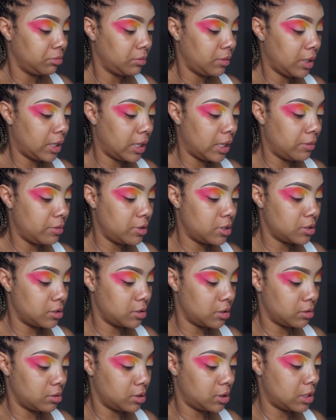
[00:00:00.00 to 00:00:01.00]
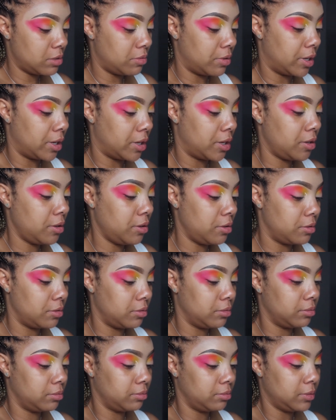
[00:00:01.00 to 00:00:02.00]
honey, we're just gonna see what it
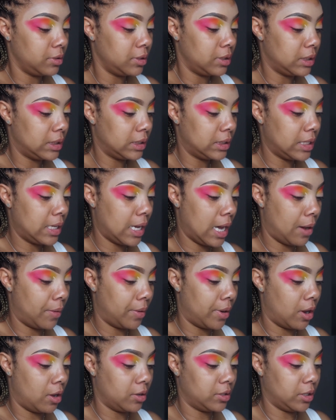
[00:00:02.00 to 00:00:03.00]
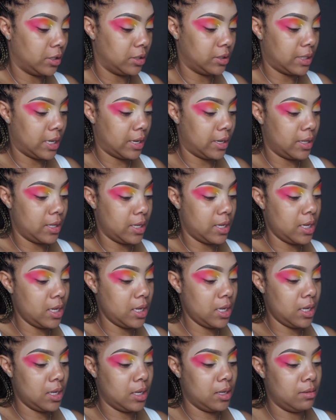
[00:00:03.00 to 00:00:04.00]
do. See how it all turns out in the
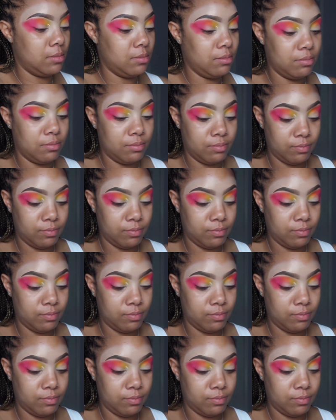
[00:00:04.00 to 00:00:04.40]
end.